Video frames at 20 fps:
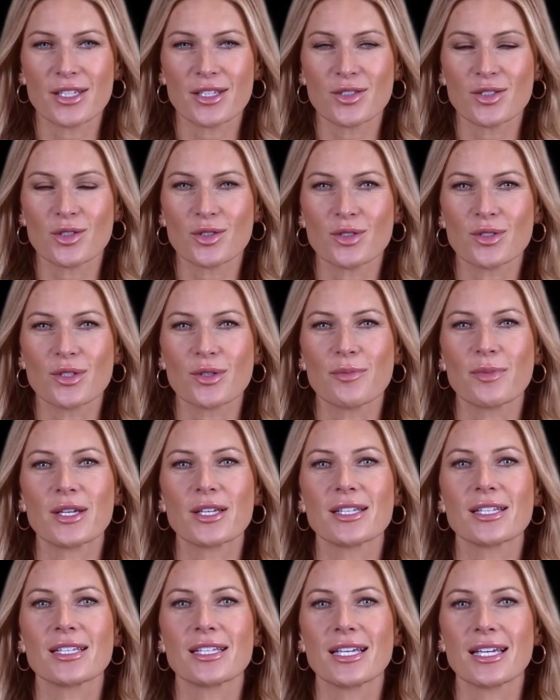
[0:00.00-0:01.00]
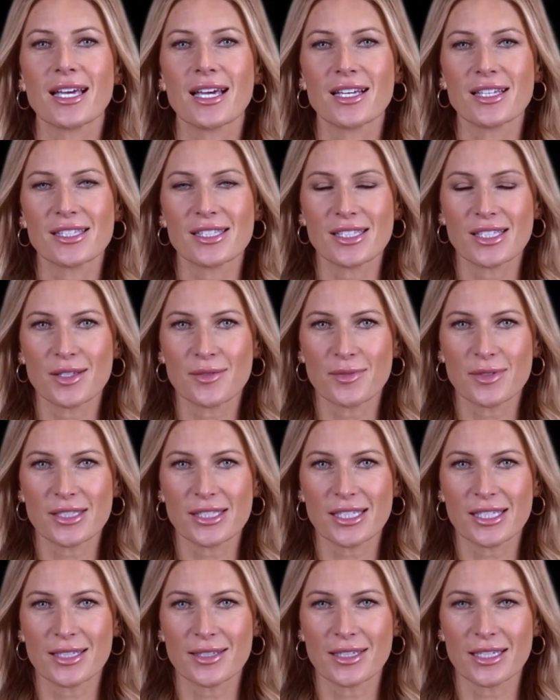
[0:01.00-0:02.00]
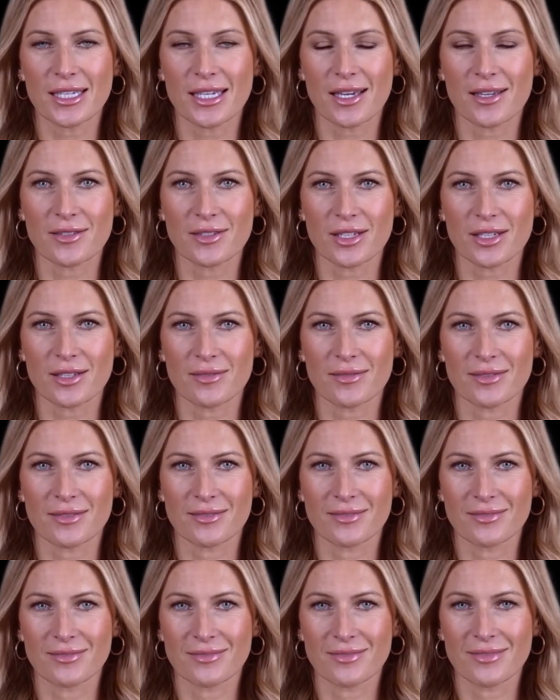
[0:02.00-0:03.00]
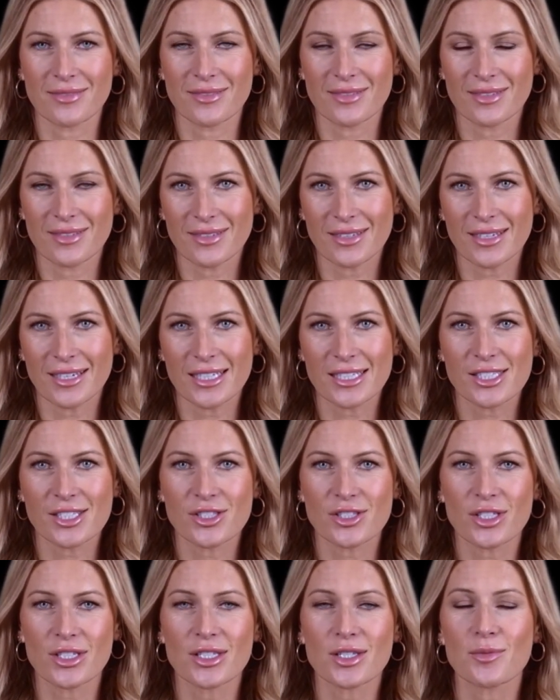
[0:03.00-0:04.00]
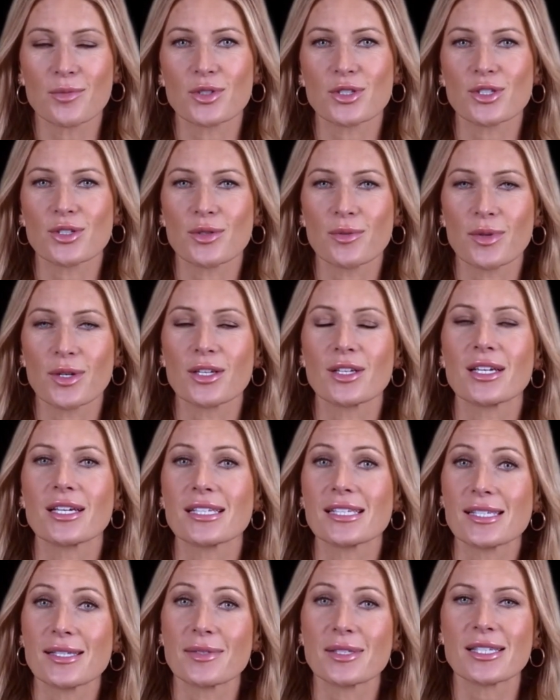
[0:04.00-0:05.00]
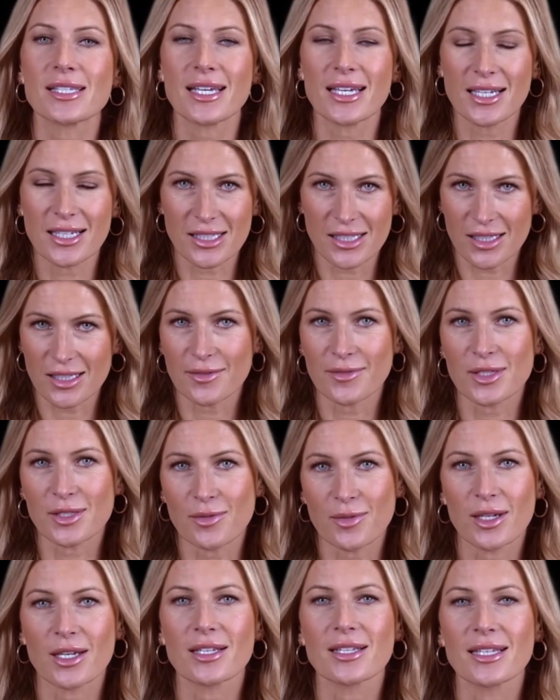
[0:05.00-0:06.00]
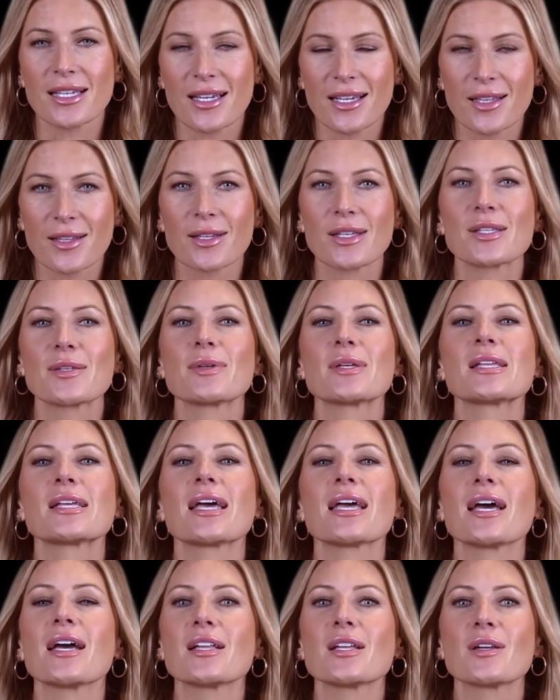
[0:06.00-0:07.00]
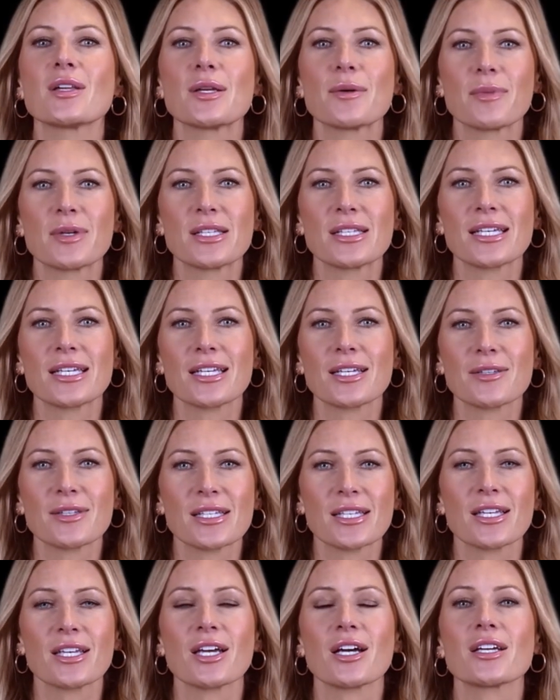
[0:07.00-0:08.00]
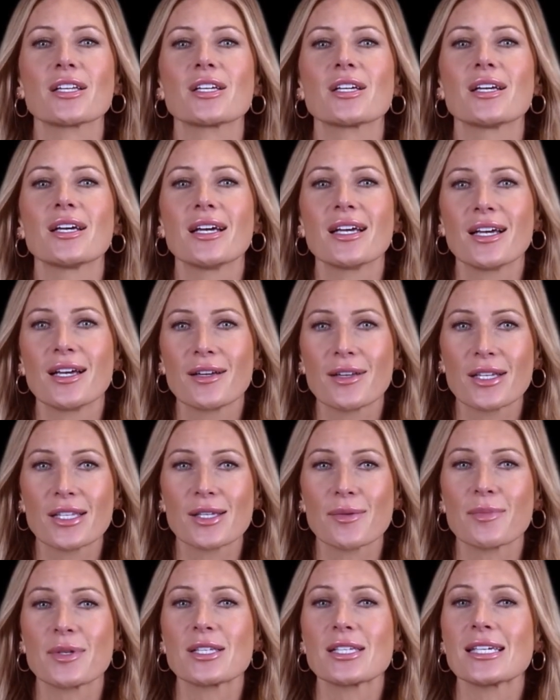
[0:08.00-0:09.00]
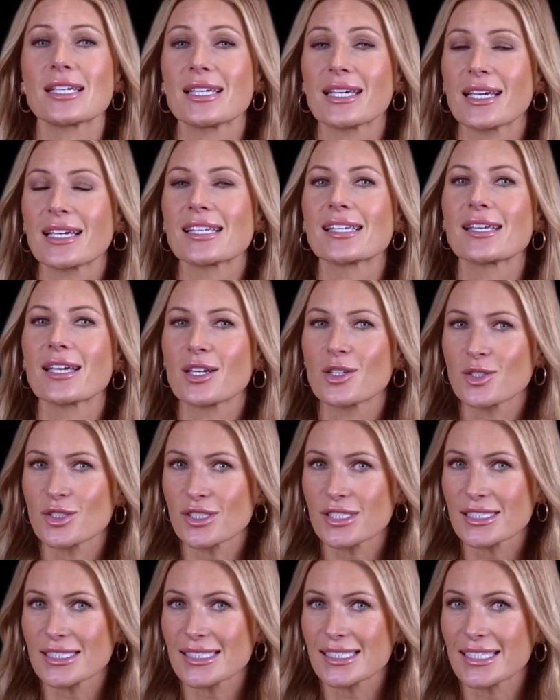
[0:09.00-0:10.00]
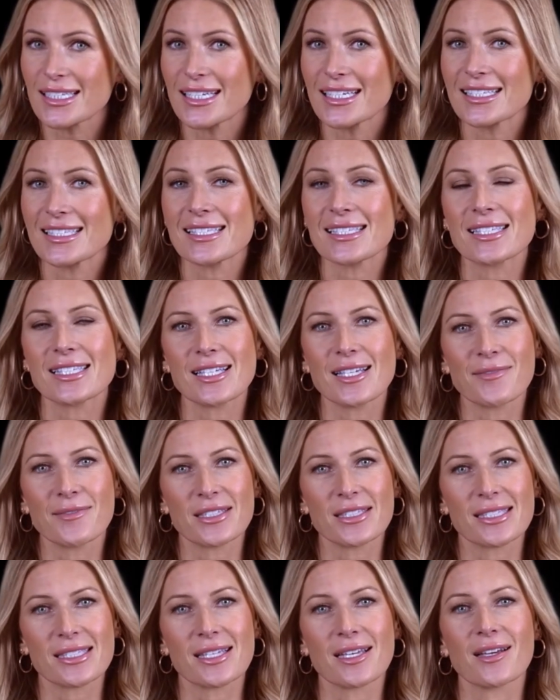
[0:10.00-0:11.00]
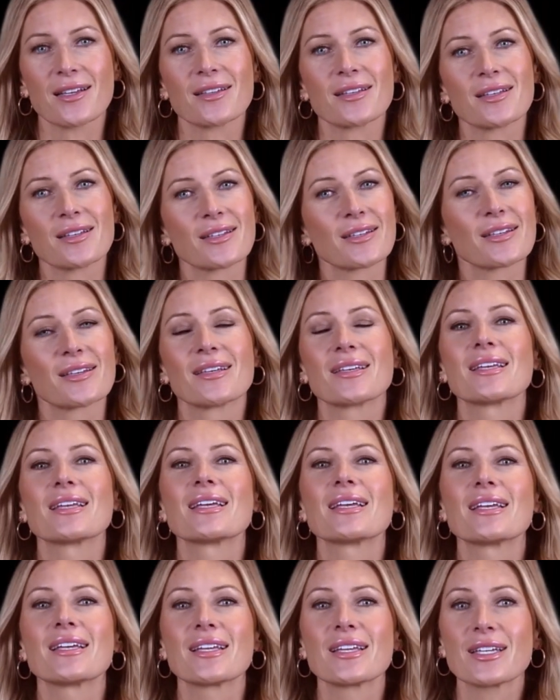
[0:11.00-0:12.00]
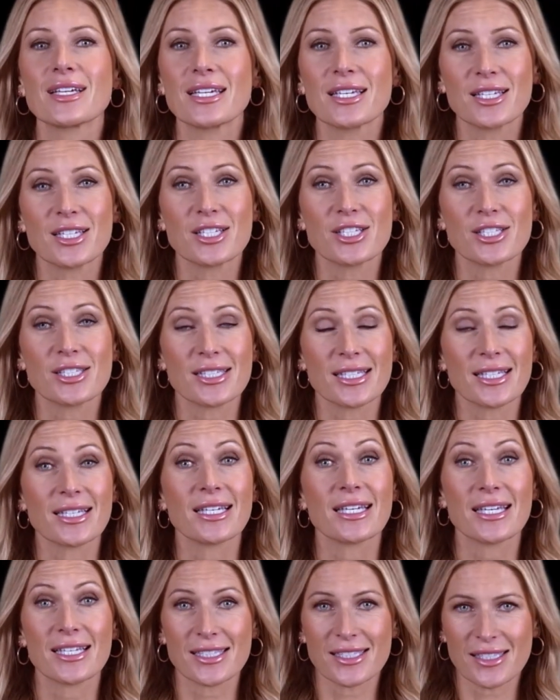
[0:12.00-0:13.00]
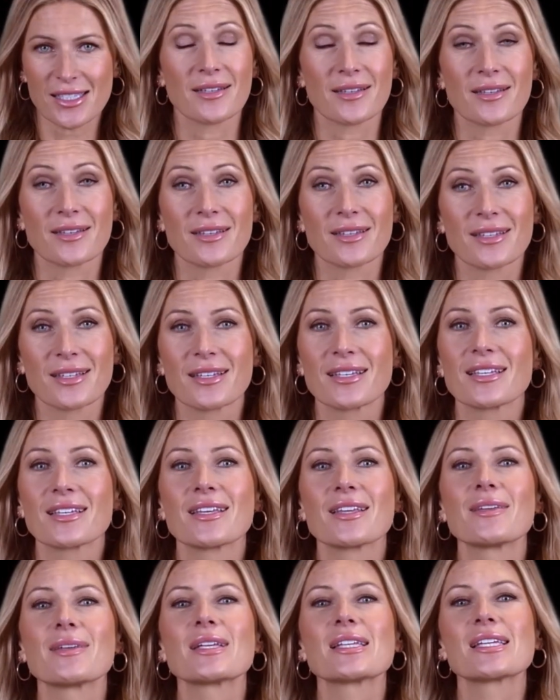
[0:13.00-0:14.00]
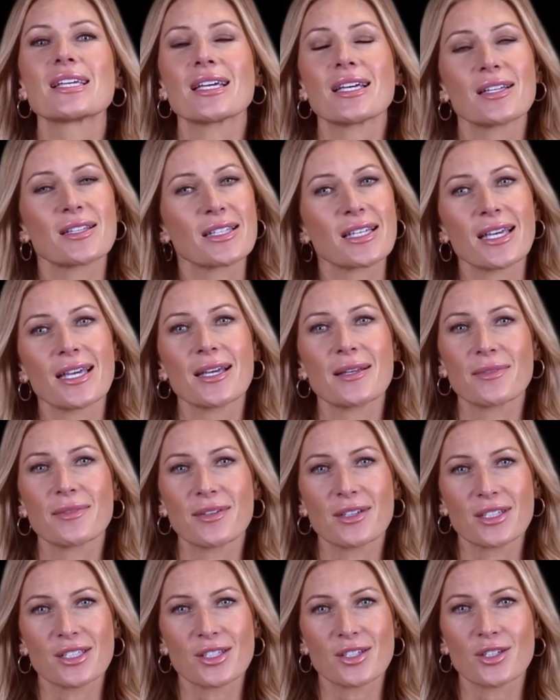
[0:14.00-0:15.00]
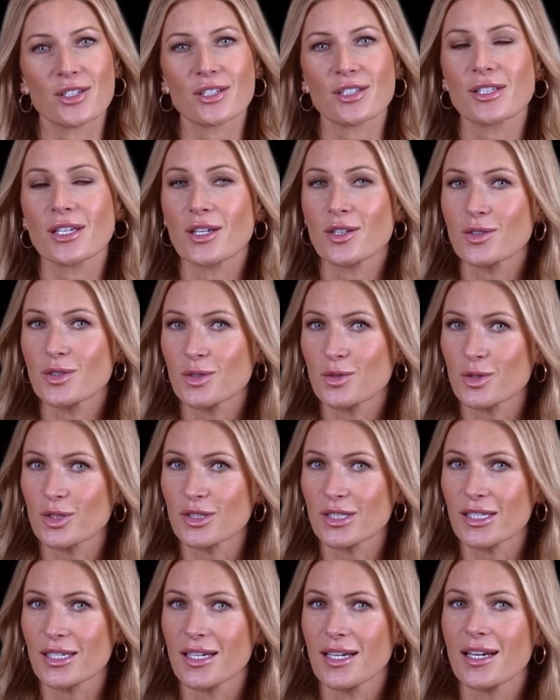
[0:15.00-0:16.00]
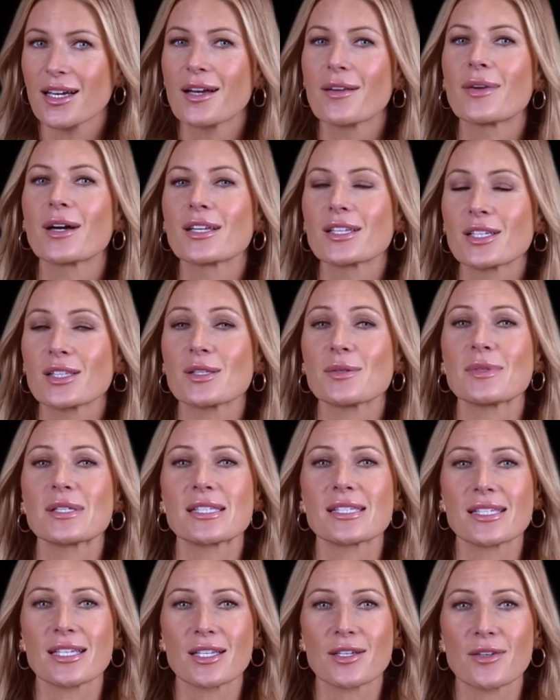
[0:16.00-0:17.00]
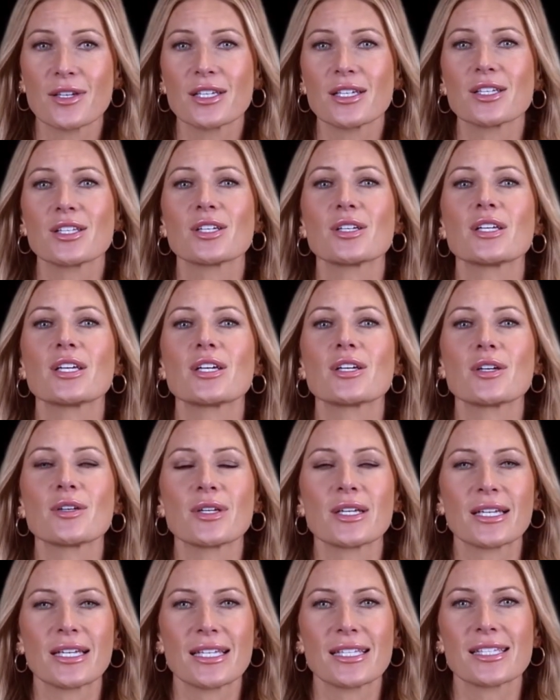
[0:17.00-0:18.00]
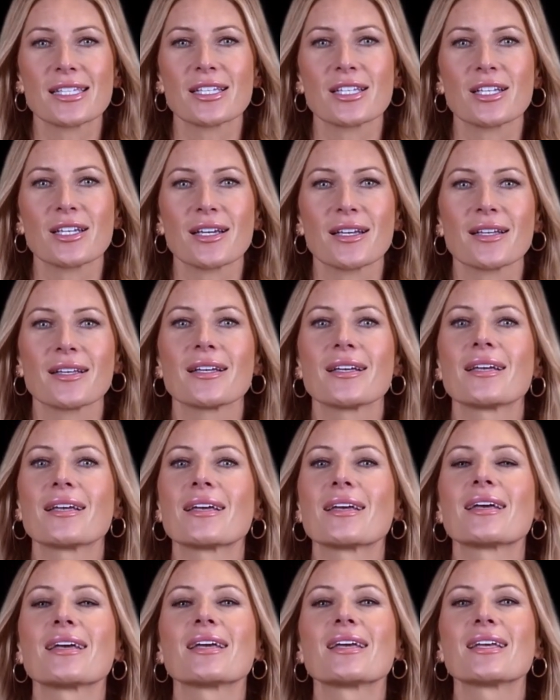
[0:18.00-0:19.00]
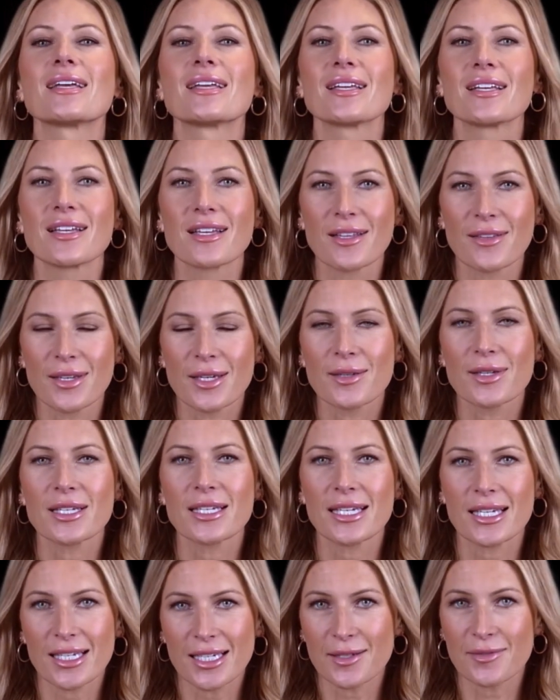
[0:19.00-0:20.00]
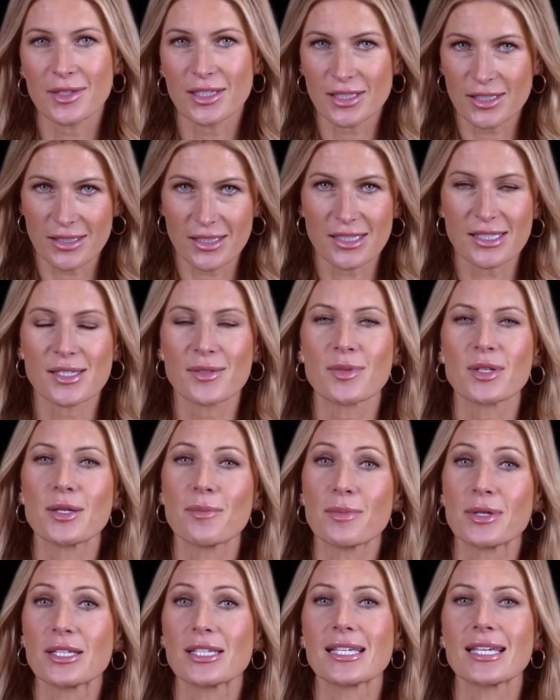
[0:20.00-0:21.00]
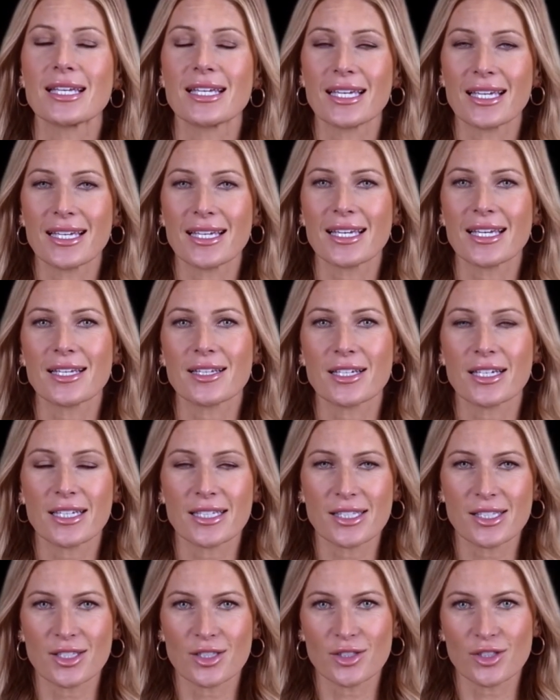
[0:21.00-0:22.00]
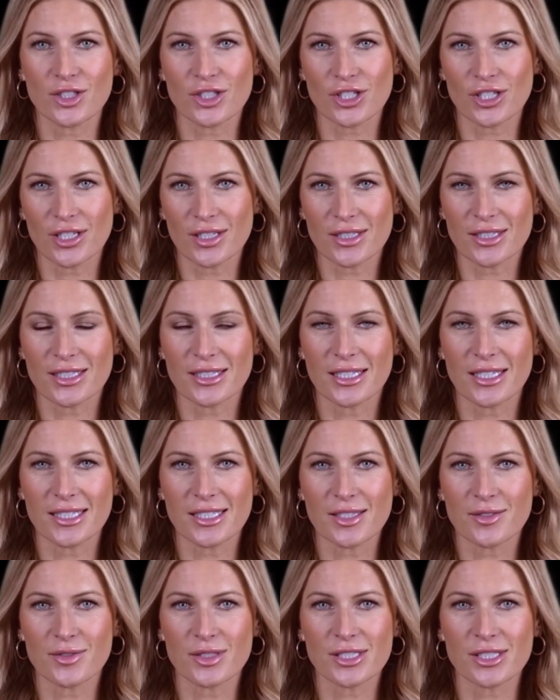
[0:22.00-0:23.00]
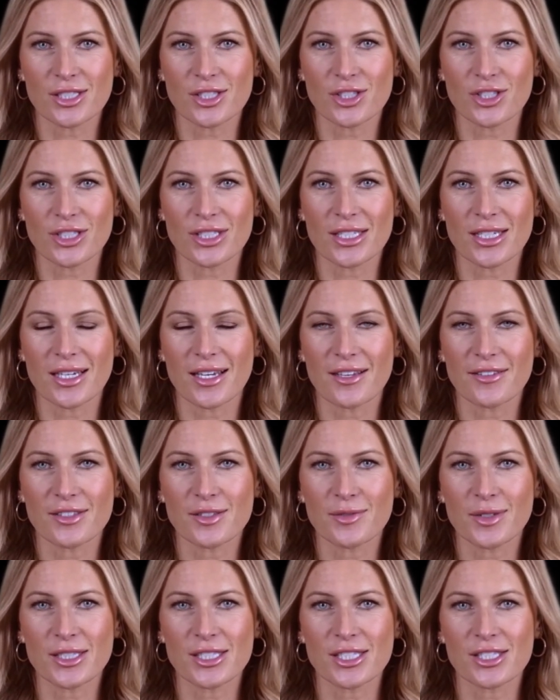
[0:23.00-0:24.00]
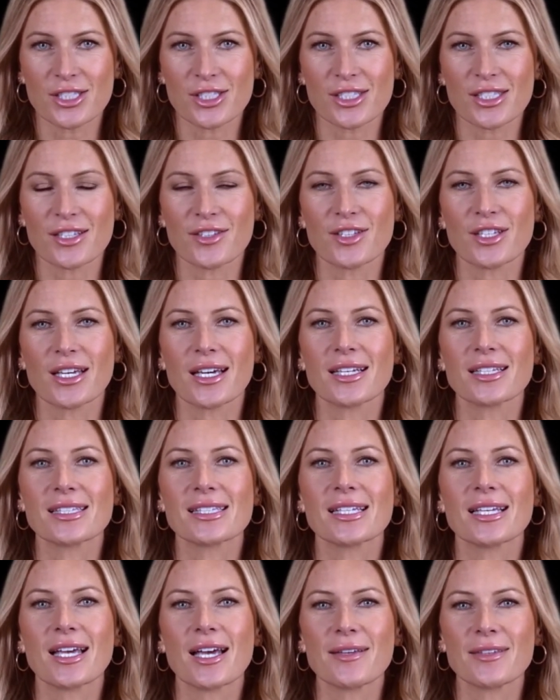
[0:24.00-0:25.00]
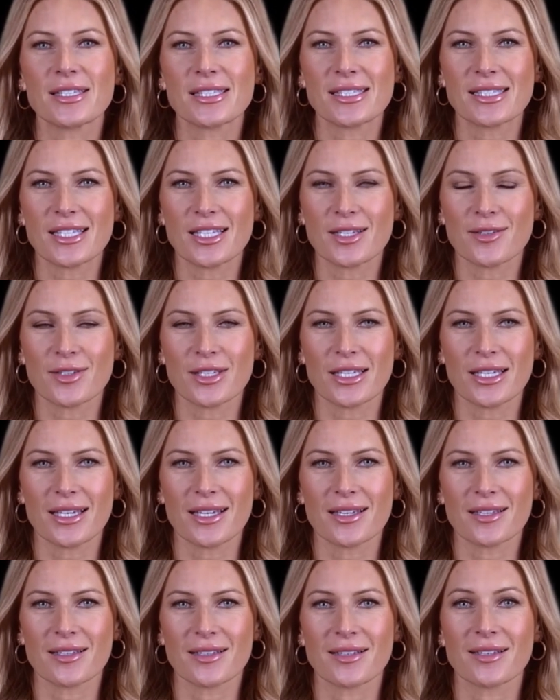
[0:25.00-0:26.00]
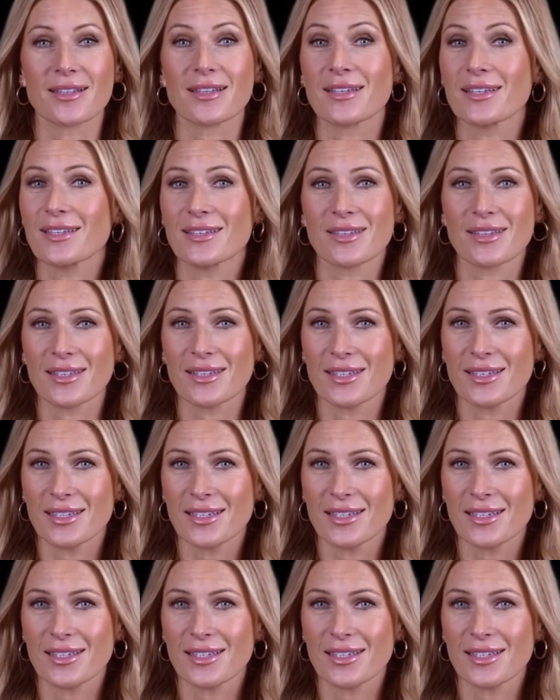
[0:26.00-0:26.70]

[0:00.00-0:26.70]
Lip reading: Evaluate facts versus interpretations. Here, it is crucial to separate objective facts from subjective interpretations. Fact: the colleague made a comment. Interpretation: they think I'm incompetent. At this stage, cognitive distortions are identified, such as catastrophizing, exaggerating negative consequences; mind reading, assuming we know what others are thinking;